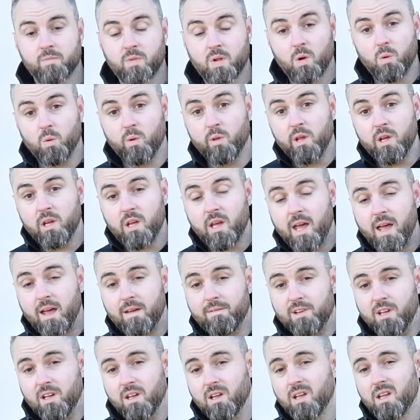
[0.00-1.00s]
Well, there you have
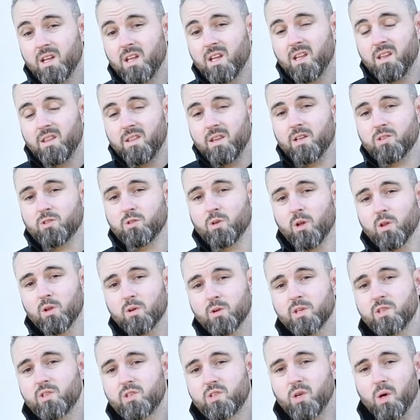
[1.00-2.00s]
it. That's all there
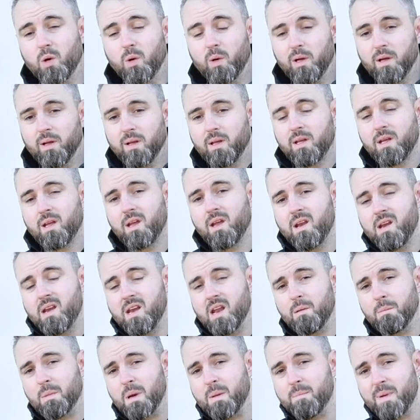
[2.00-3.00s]
is to it.
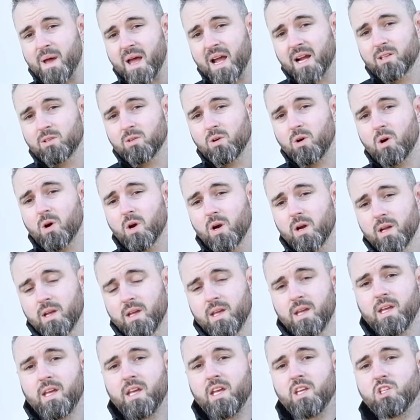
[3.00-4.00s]
Now my back door
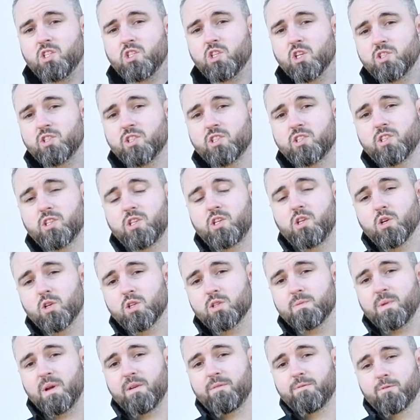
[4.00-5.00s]
is just as secure as
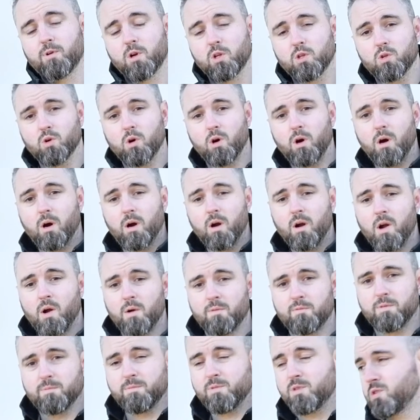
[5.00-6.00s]
my front door
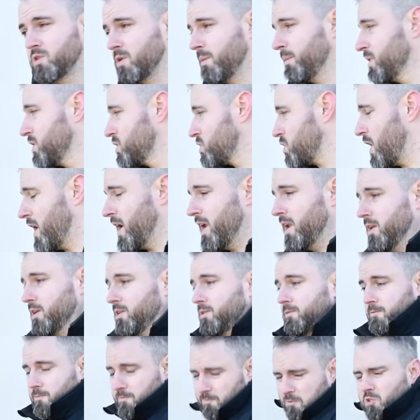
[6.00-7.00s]
from someone trying to
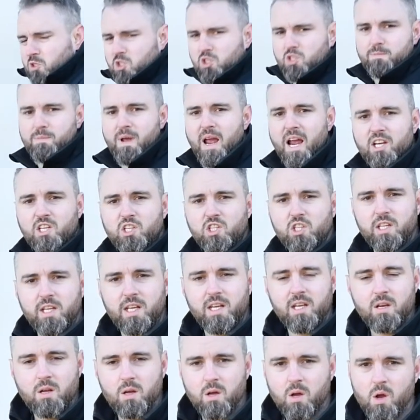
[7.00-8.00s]
smash it
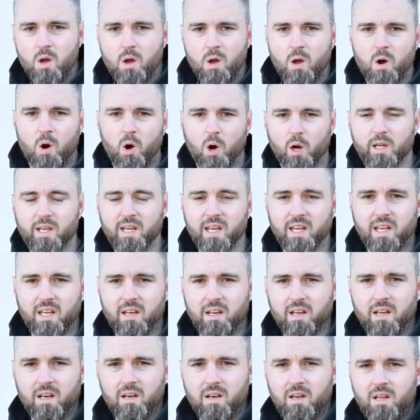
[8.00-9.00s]
in or kick it
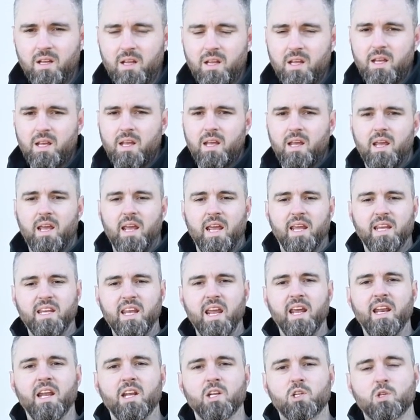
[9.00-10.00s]
in and
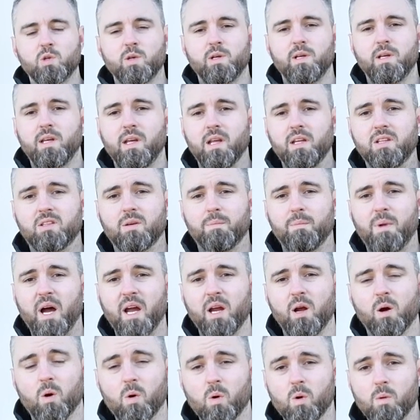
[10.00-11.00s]
gain entry into my
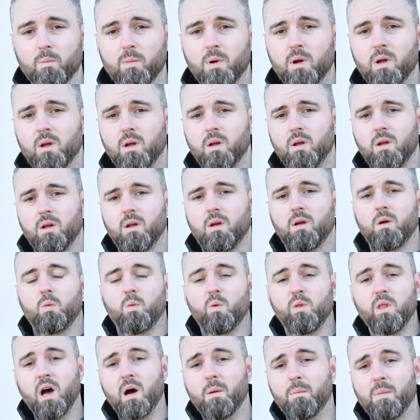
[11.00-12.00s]
home
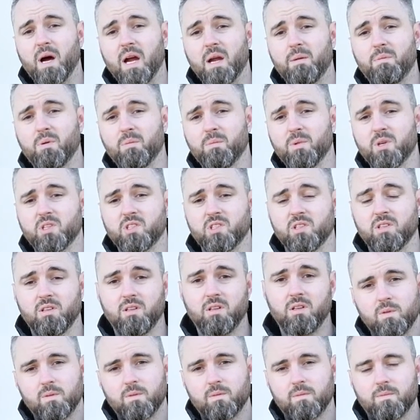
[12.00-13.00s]
without my permission.